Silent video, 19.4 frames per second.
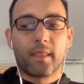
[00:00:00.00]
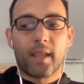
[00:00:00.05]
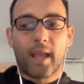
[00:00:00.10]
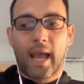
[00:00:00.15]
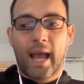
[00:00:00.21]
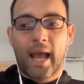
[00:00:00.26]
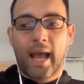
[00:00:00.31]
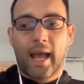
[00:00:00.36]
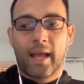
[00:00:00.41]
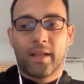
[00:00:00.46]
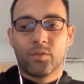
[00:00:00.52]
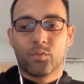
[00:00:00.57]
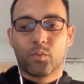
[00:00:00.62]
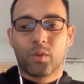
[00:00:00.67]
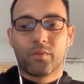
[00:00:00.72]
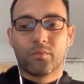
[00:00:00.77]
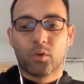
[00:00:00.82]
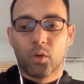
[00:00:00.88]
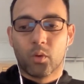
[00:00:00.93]
And
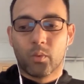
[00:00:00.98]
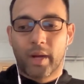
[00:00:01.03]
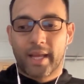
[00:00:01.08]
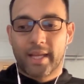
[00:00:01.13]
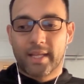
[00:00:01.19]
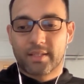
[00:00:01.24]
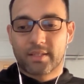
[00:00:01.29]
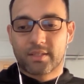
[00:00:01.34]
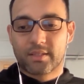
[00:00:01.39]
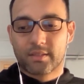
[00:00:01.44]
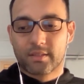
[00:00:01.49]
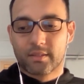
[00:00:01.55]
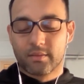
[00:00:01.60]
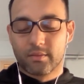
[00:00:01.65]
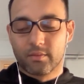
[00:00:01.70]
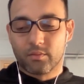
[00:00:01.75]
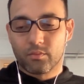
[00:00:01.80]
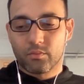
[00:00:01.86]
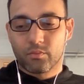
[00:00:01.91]
we've always
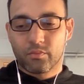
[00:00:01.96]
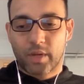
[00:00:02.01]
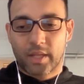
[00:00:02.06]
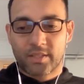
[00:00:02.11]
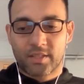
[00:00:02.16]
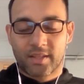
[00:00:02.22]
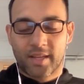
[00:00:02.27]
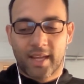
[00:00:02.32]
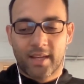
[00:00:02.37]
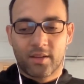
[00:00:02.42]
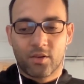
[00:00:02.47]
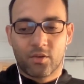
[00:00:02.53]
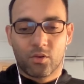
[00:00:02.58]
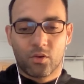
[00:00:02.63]
resonated